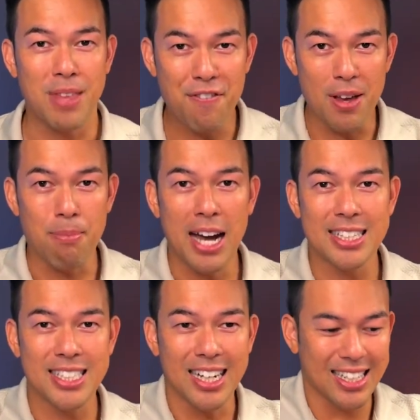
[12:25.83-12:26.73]
if your
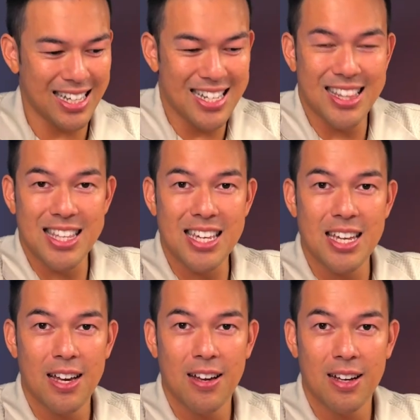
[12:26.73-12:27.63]
mind's stuck in
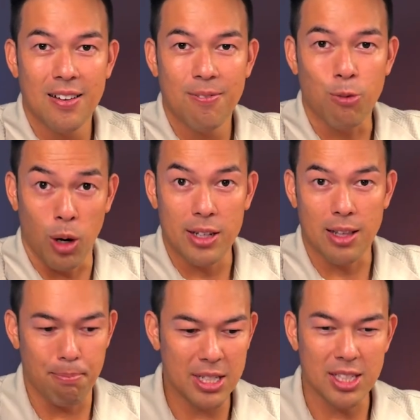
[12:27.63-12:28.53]
the, what,
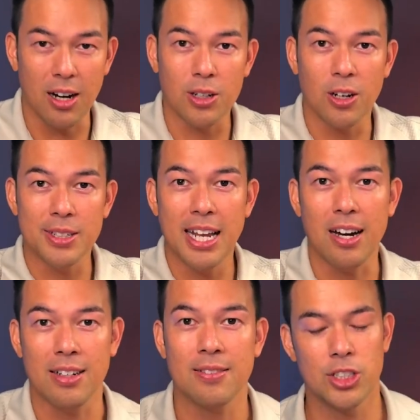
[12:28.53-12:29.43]
the missile going
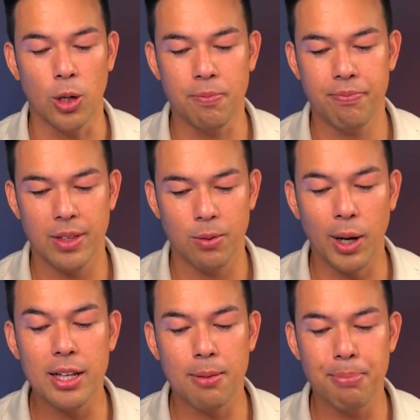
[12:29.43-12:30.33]
down. So
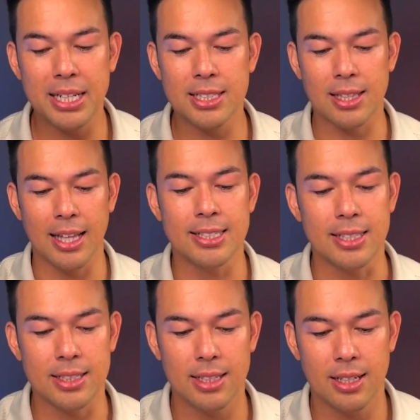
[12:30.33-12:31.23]
one of the biggest
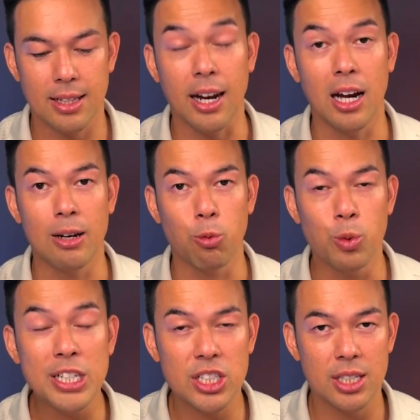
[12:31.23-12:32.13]
lessons that I
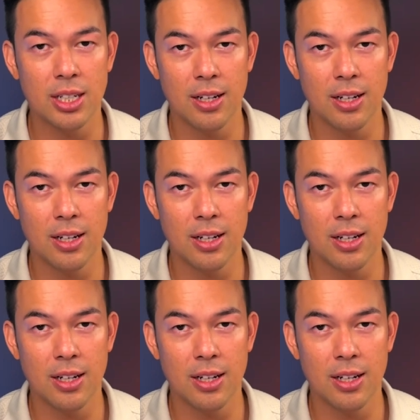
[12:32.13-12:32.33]
wish,